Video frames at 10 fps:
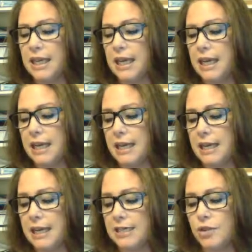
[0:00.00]

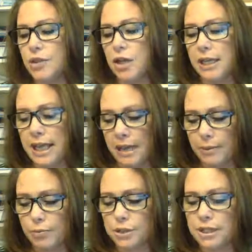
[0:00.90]
So Darling
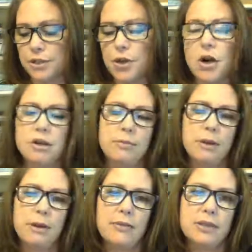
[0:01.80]
Hammond presents her argument
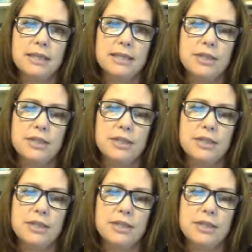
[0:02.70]
about this,